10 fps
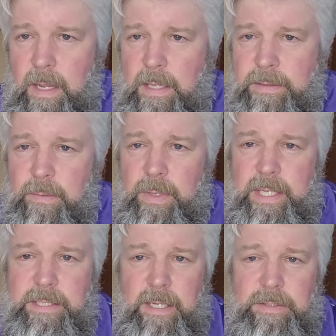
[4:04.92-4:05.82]
Then we
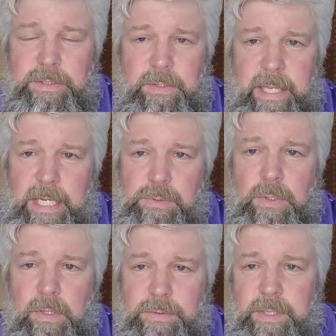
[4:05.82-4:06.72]
get down to the actual
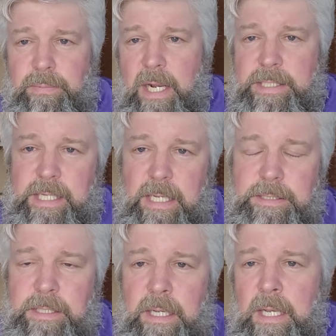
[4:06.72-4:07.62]
closing
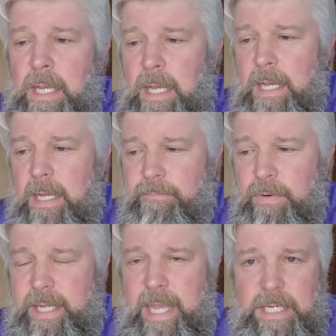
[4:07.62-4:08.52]
process. For
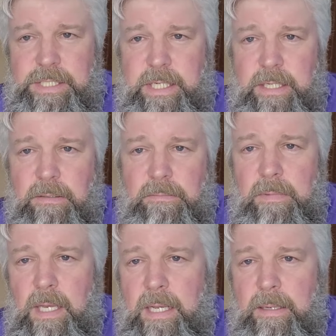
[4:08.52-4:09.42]
a cash deal,
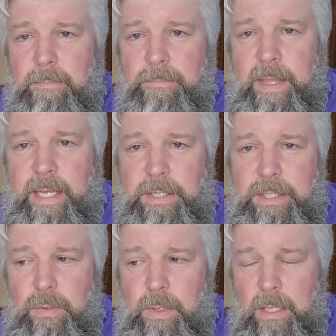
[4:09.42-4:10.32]
they can
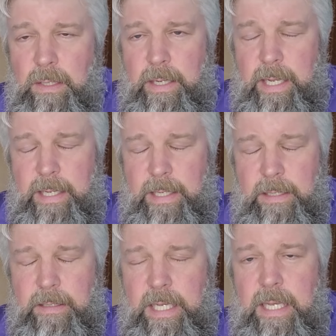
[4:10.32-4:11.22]
do a
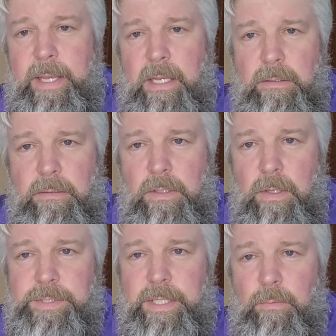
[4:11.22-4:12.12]
email
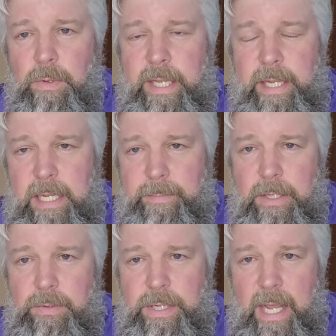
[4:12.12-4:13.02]
closing where they email
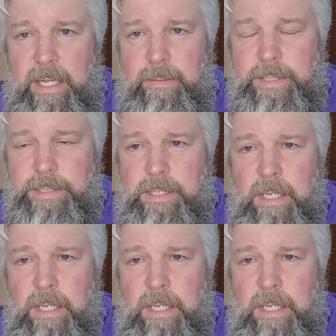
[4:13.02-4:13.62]
you the documents.